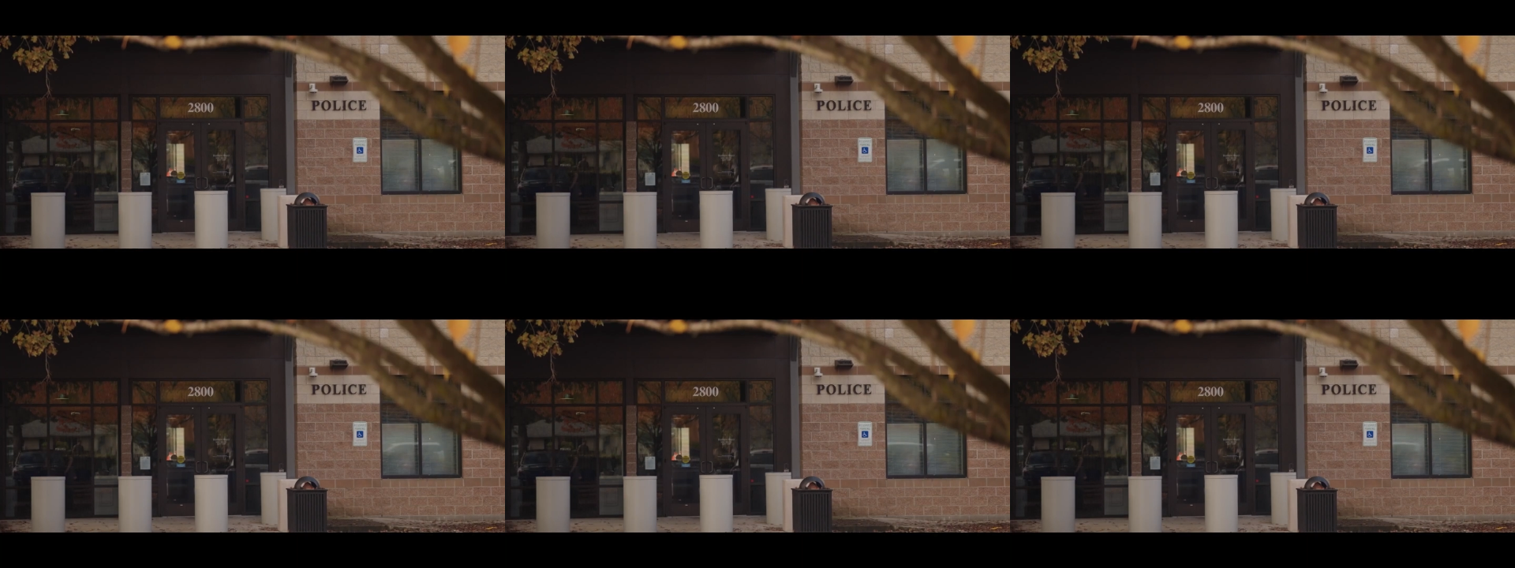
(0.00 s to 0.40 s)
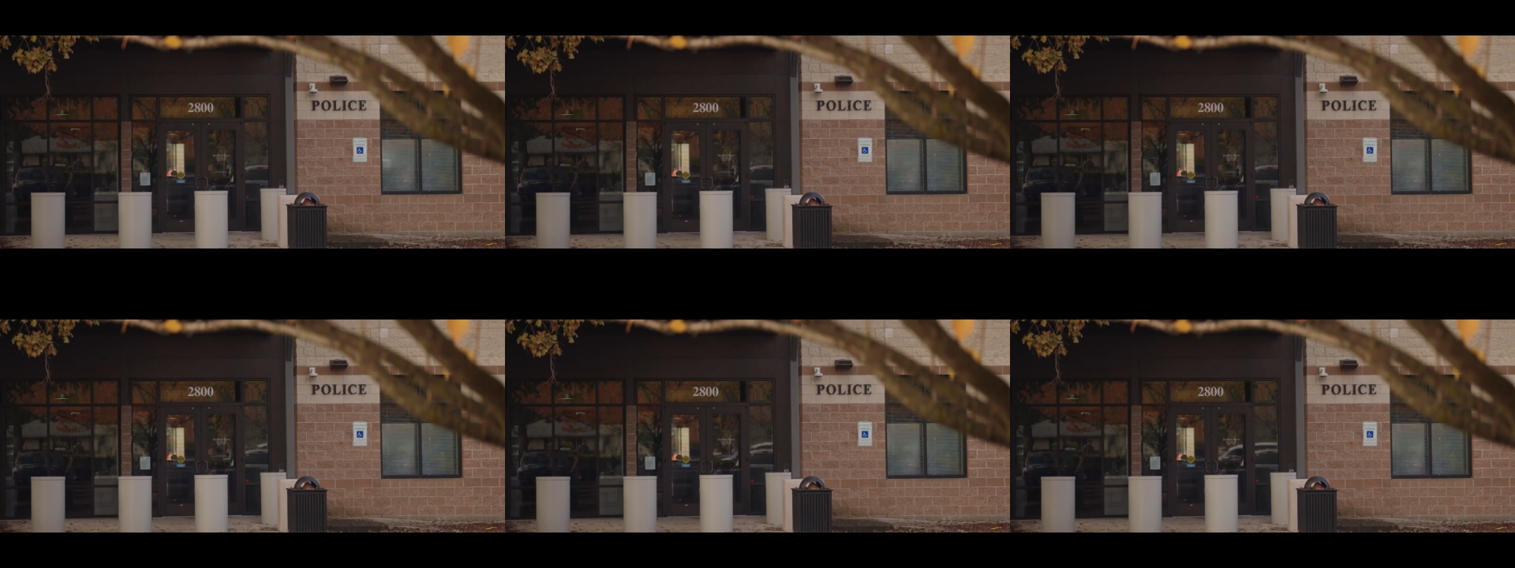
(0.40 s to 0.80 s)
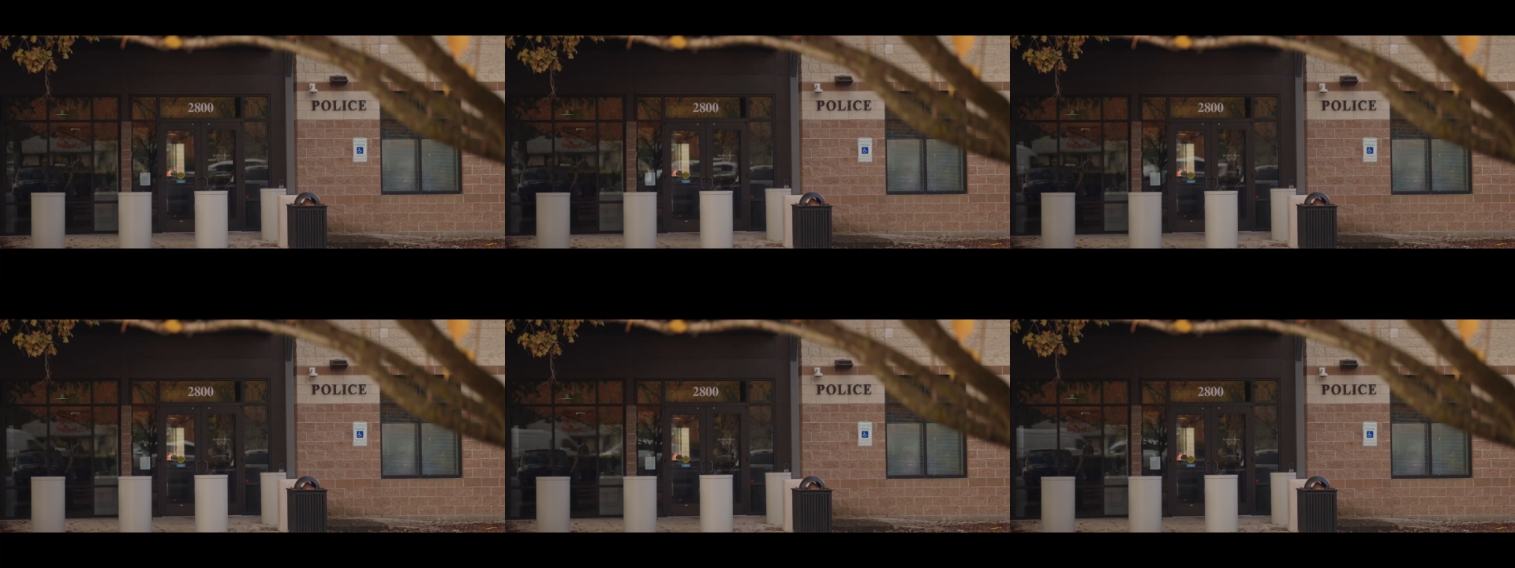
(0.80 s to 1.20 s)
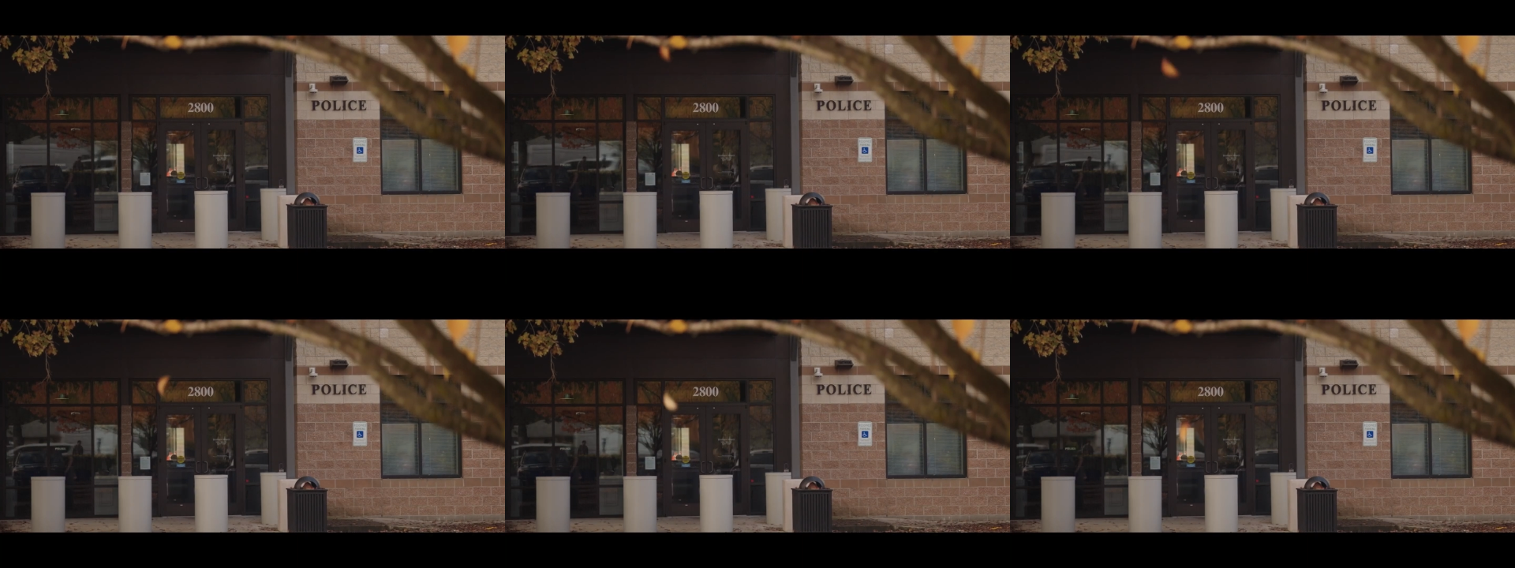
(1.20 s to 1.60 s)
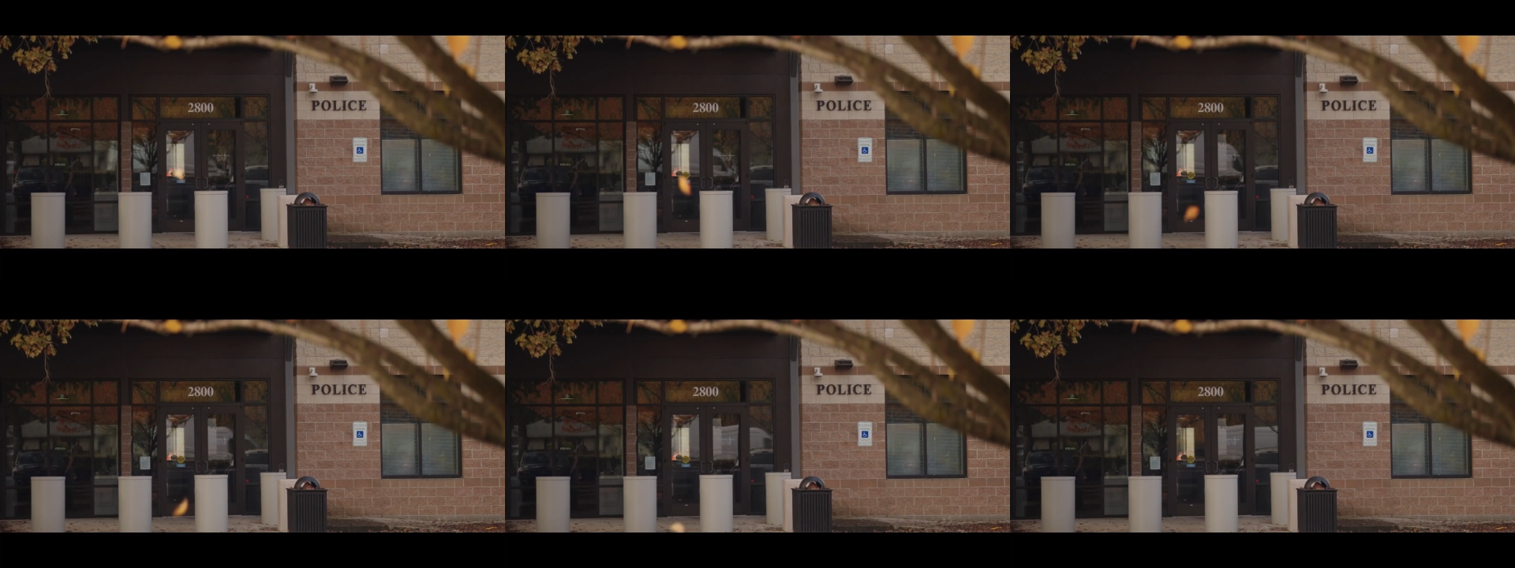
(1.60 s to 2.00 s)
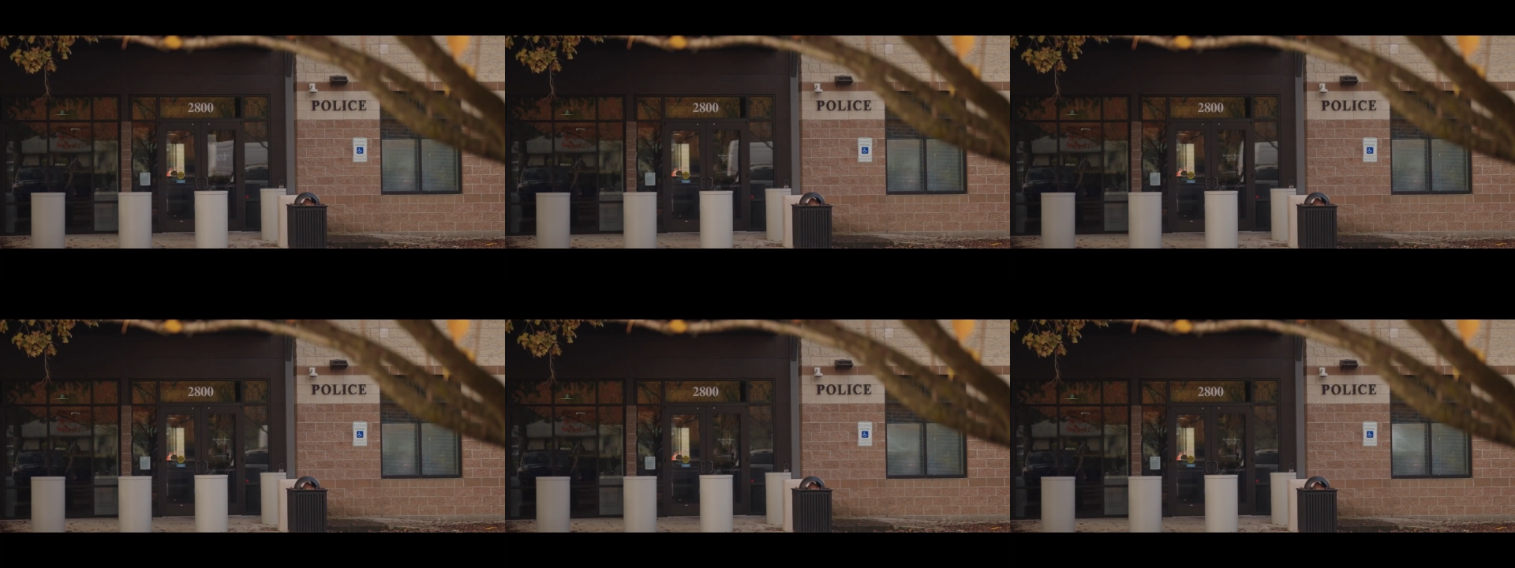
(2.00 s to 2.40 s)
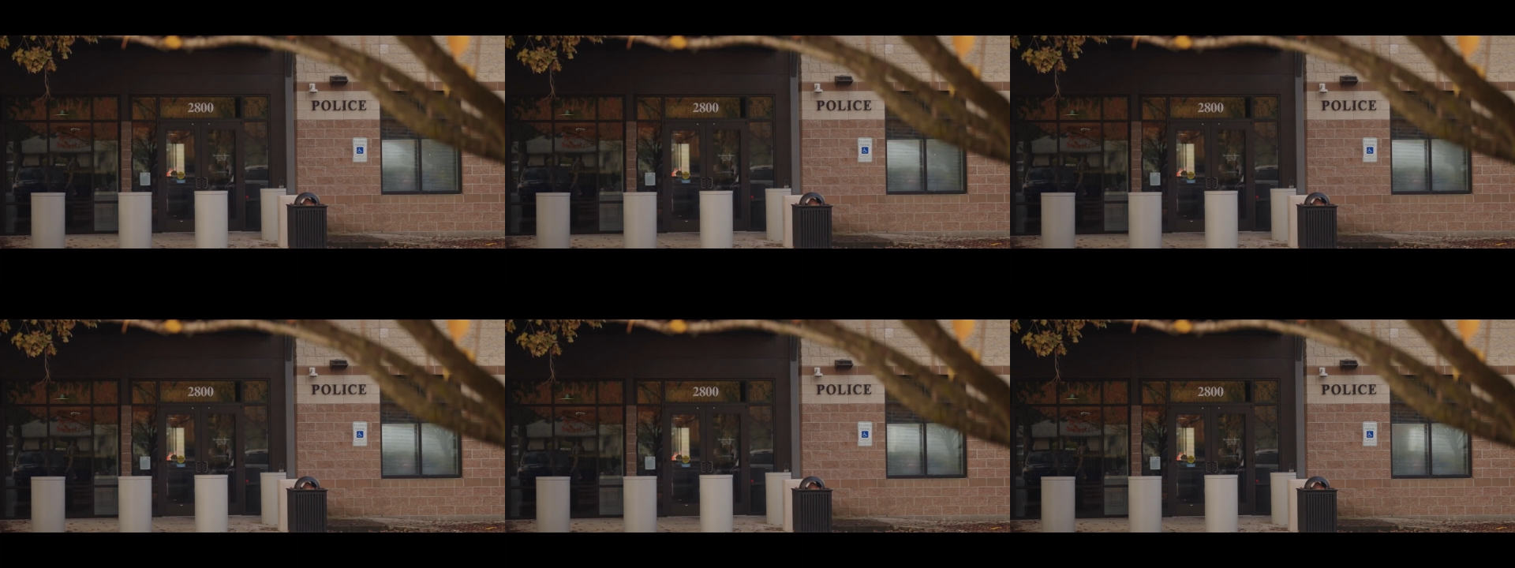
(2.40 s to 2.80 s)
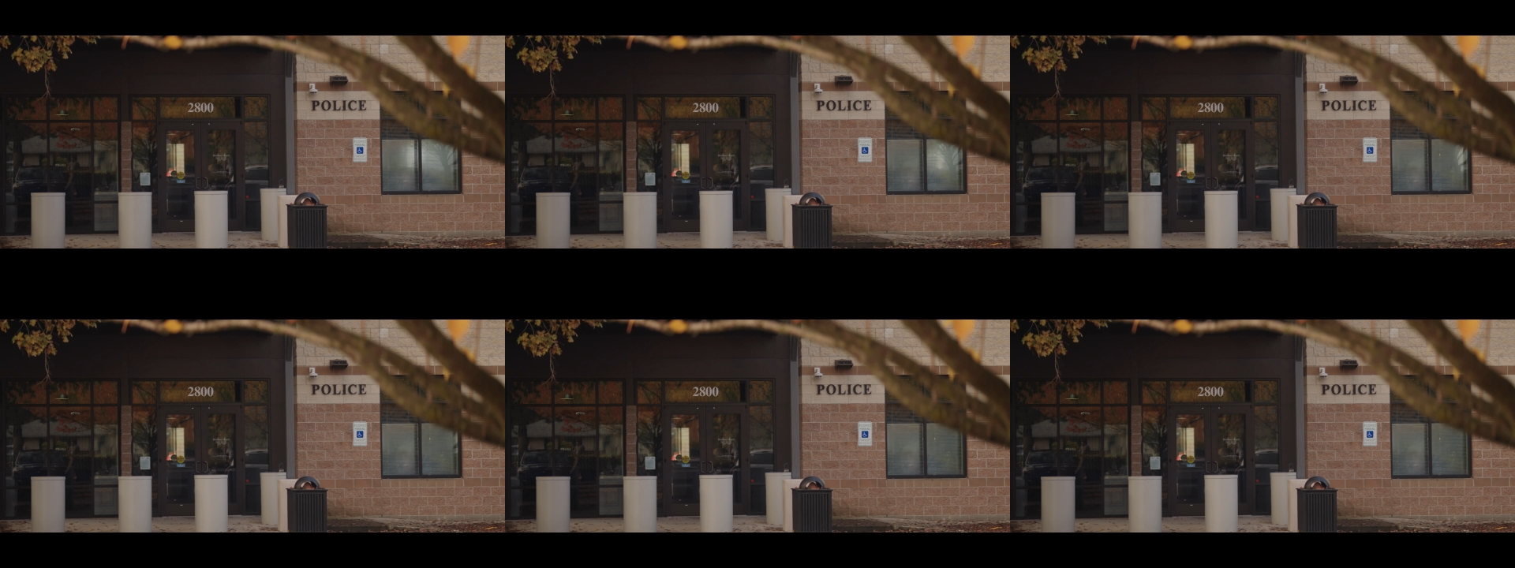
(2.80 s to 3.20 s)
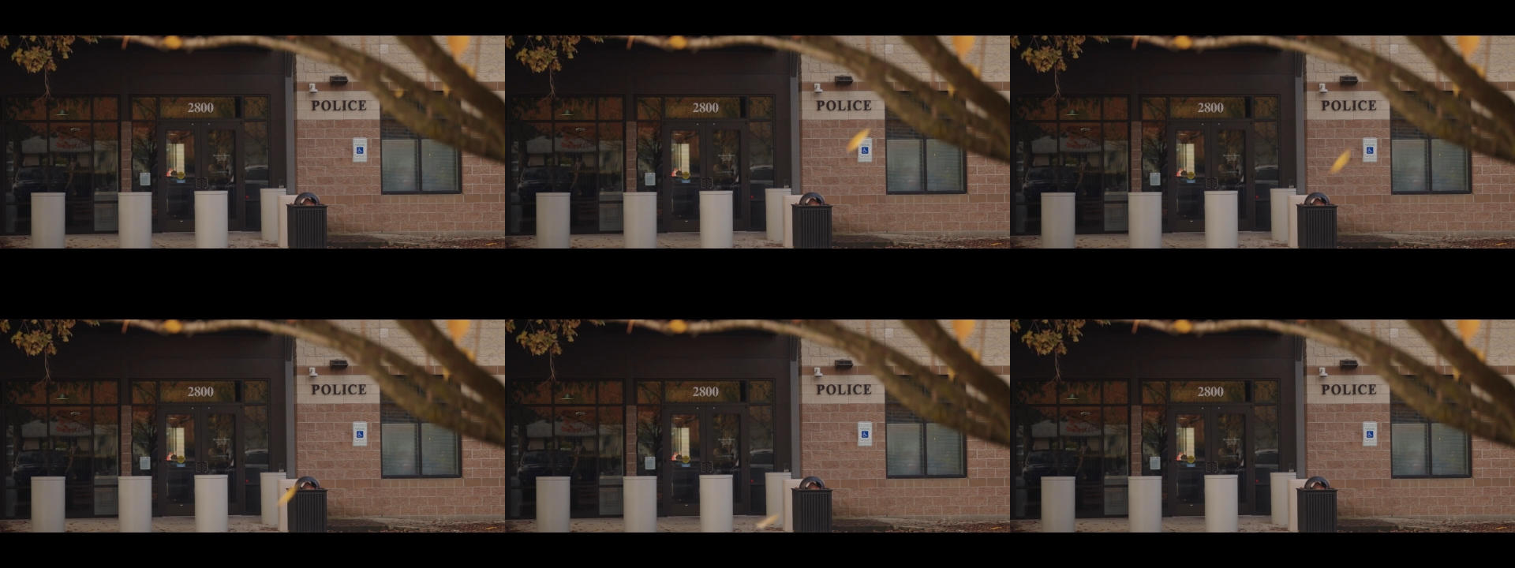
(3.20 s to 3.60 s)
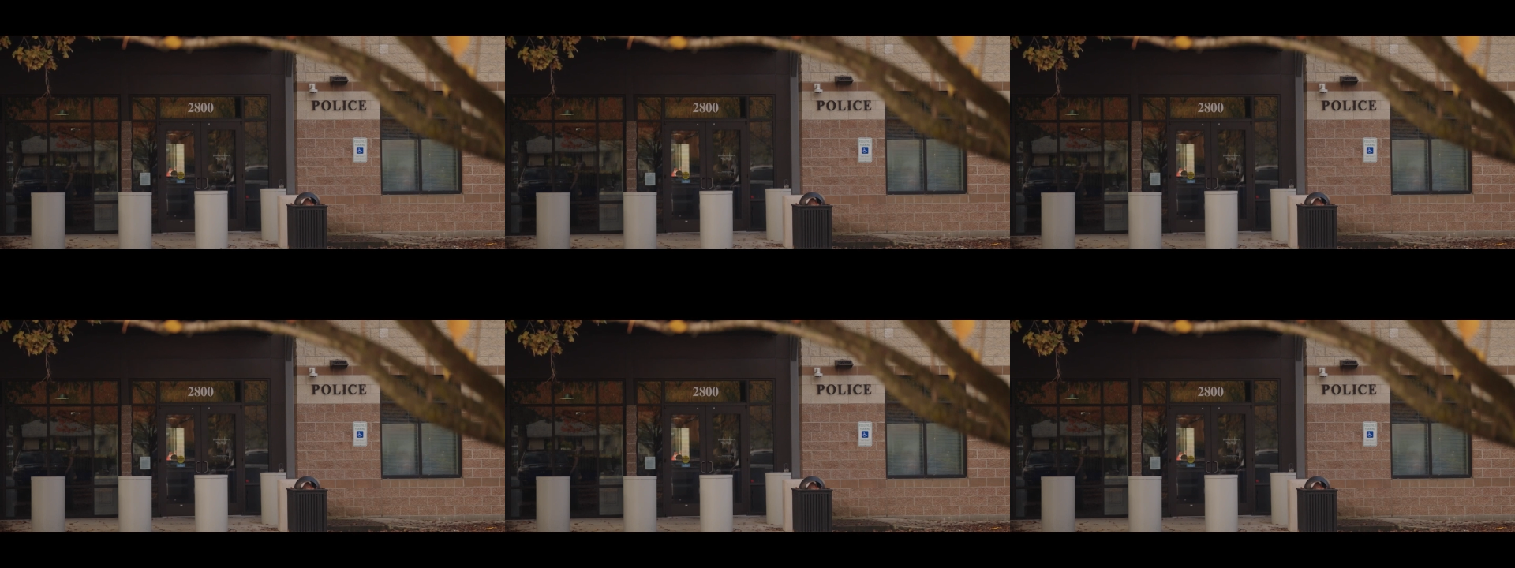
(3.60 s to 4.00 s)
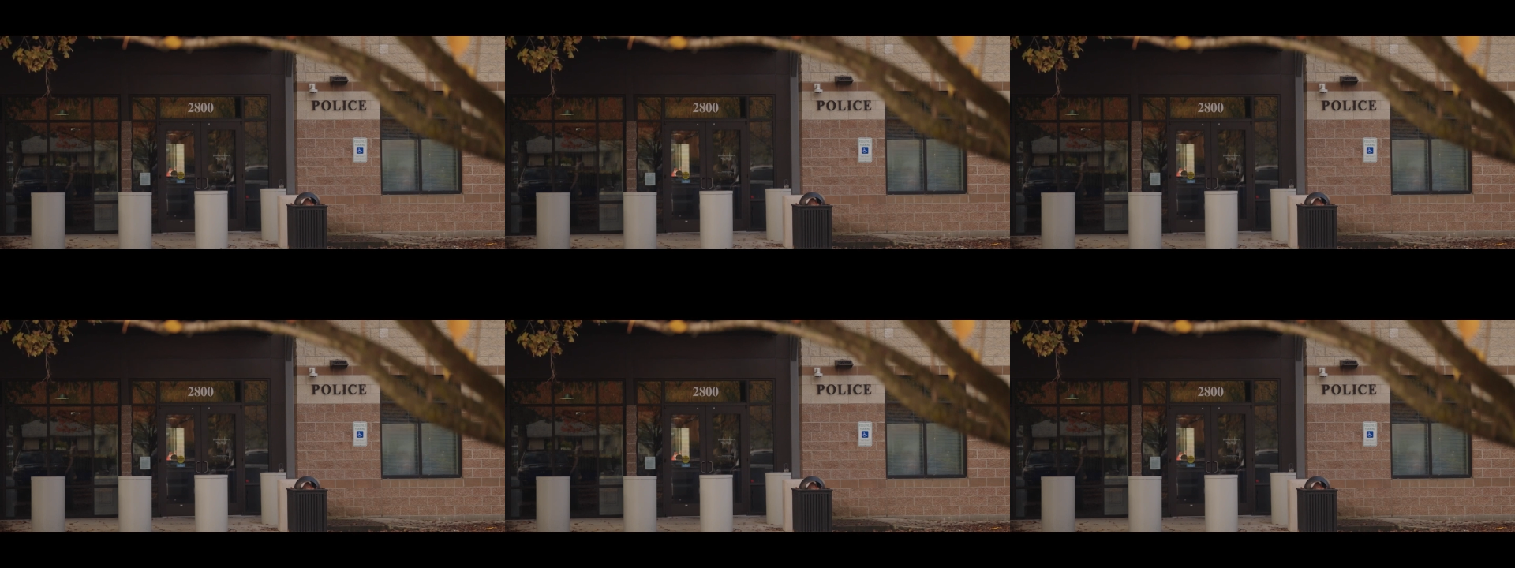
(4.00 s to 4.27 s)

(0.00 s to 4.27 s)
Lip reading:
Nobody's mouth can be seen.